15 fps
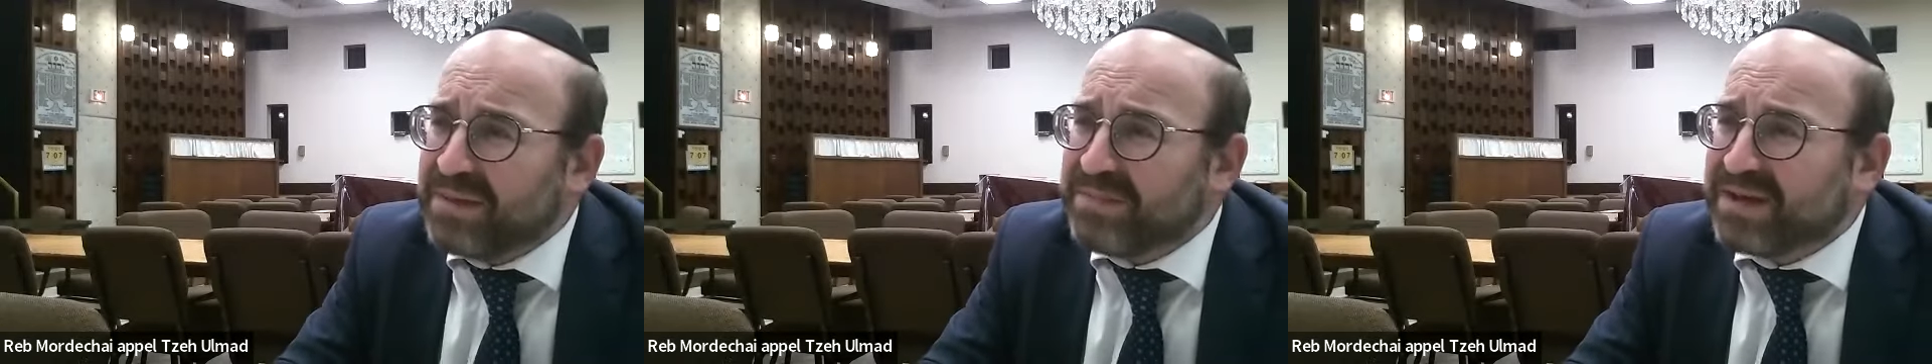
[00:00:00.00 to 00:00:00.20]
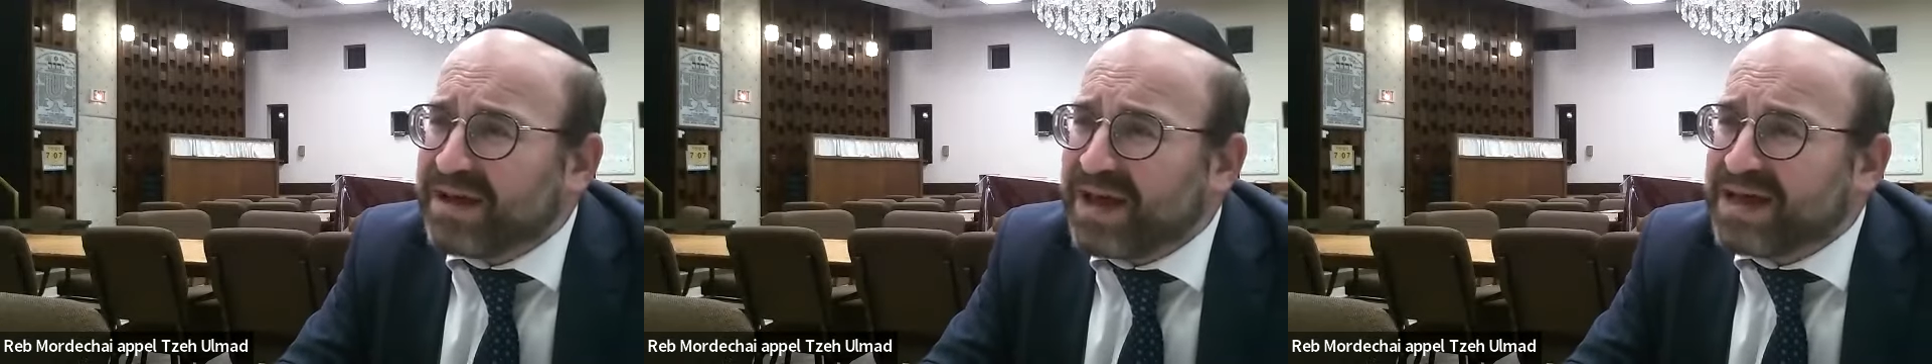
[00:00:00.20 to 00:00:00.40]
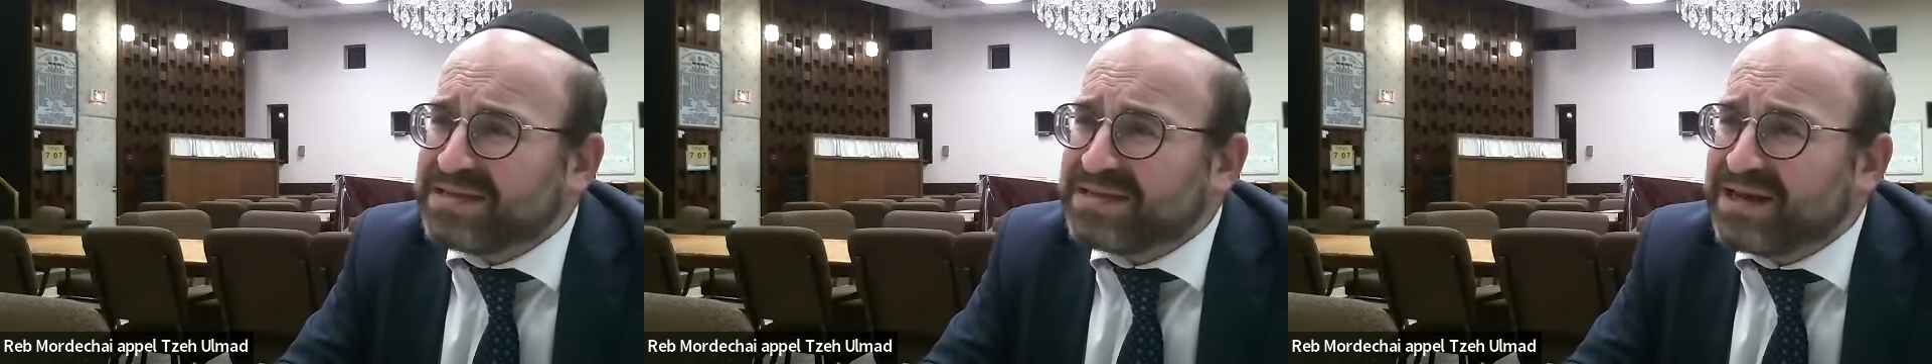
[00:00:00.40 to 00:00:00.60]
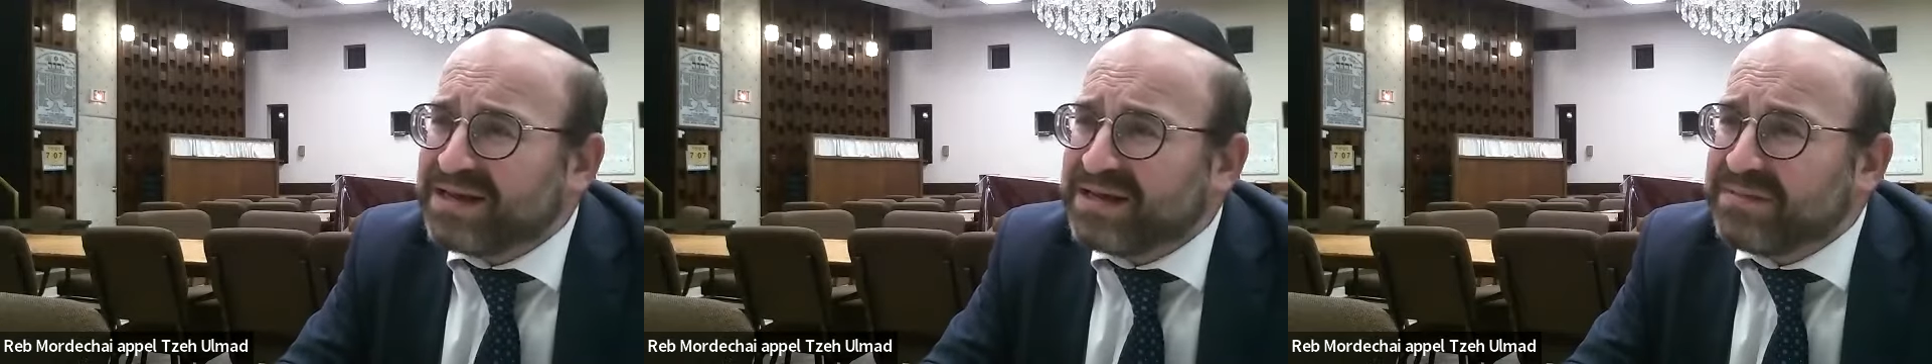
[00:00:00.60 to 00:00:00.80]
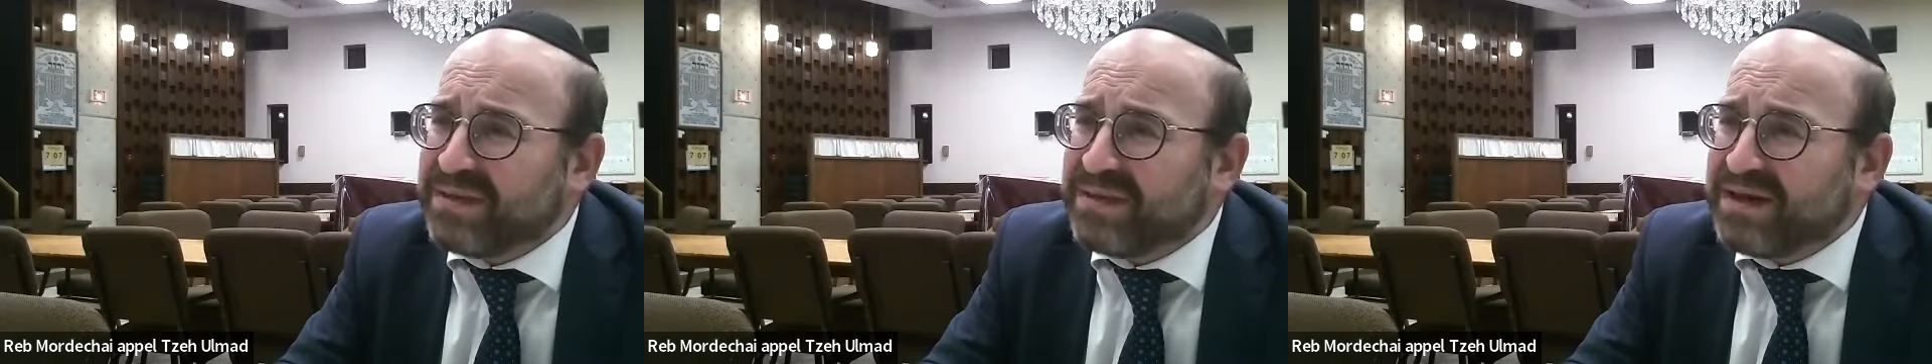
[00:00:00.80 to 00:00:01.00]

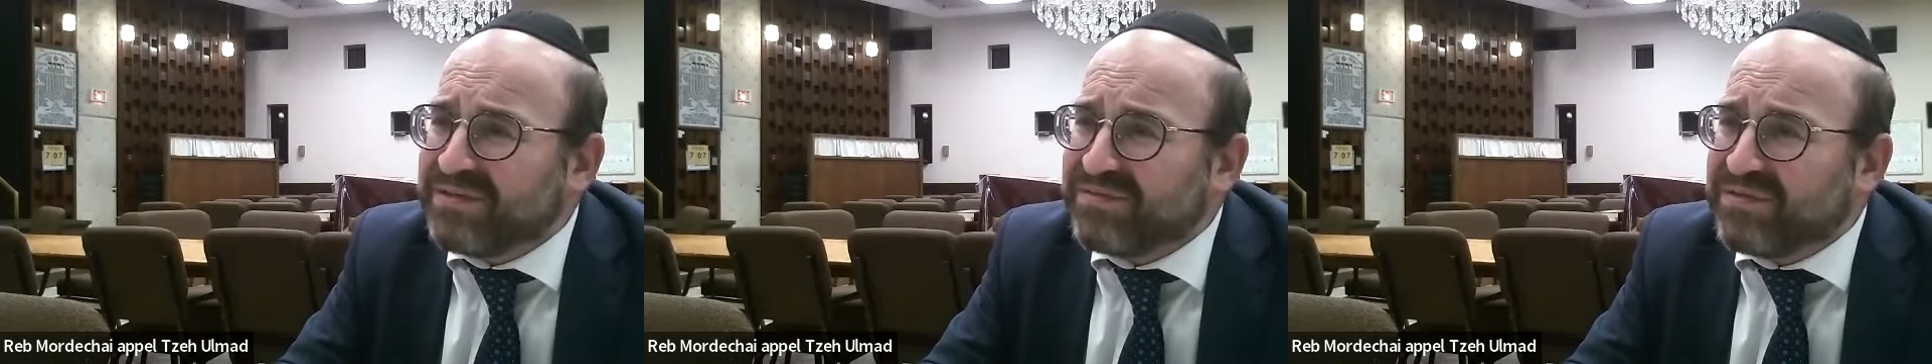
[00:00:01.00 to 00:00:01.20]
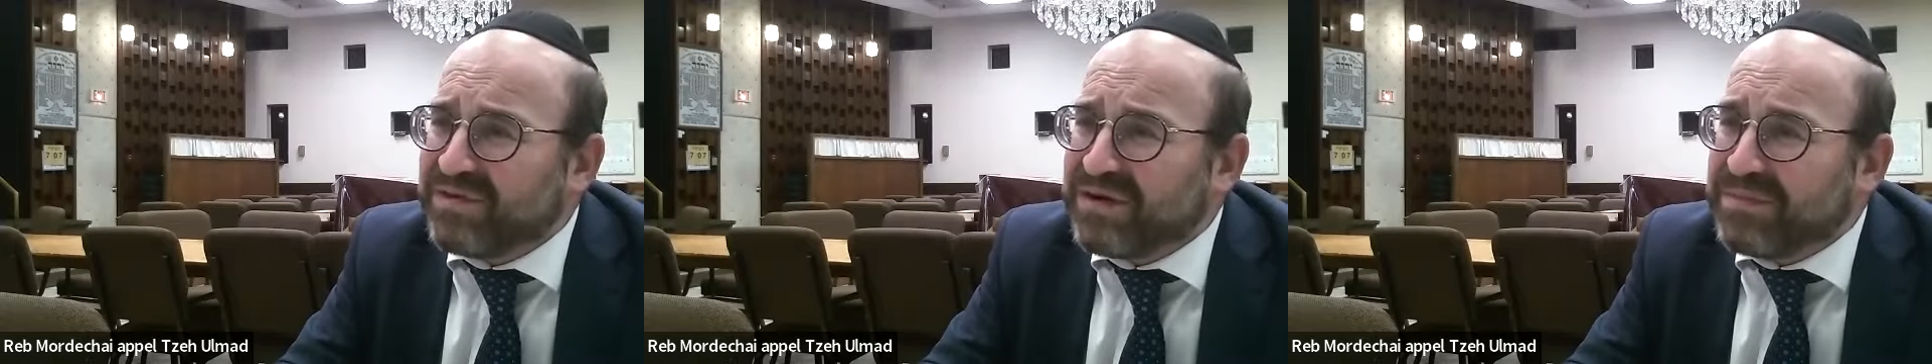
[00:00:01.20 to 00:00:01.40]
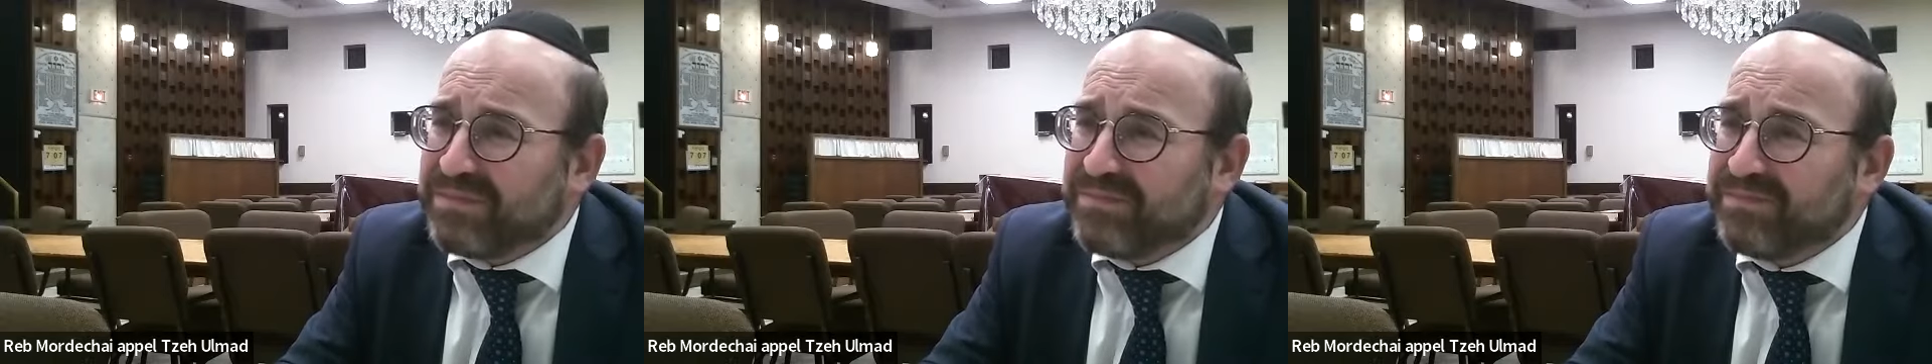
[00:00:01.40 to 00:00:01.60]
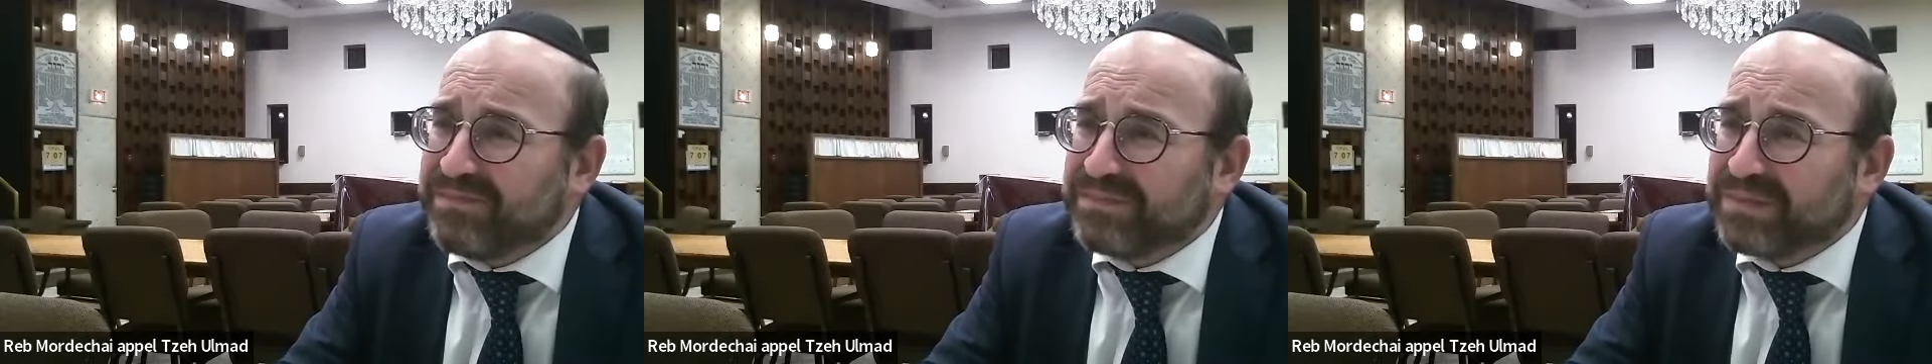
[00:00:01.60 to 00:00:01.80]
Hamachas me Avram.